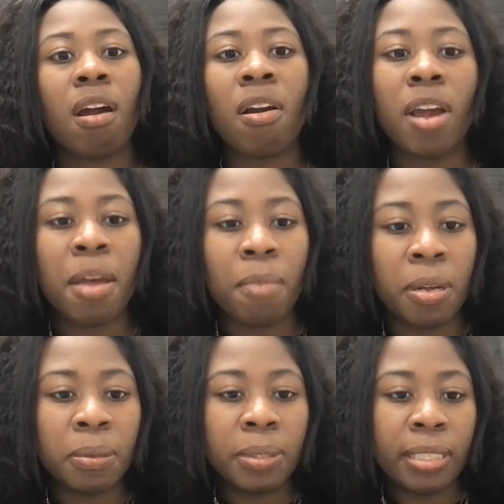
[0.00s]
our
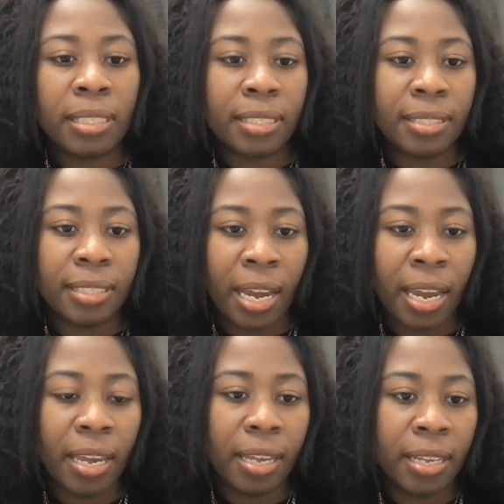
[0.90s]
MO to this
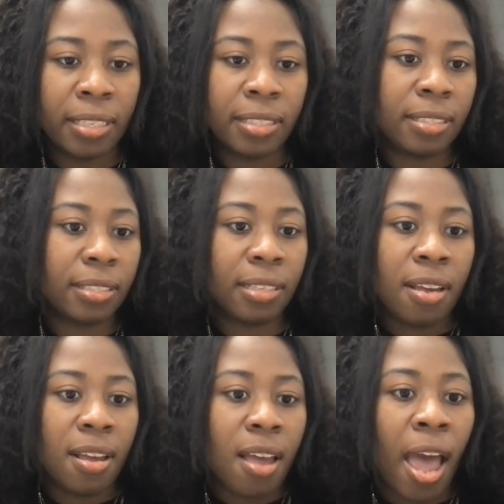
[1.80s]
day is
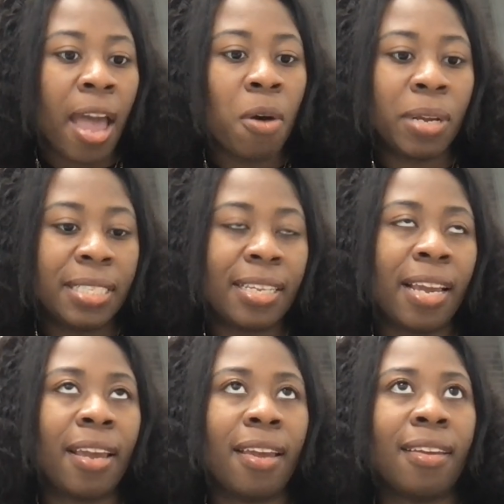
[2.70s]
I always
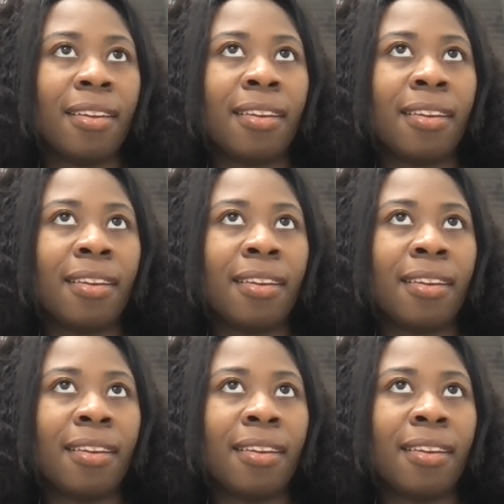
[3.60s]
say,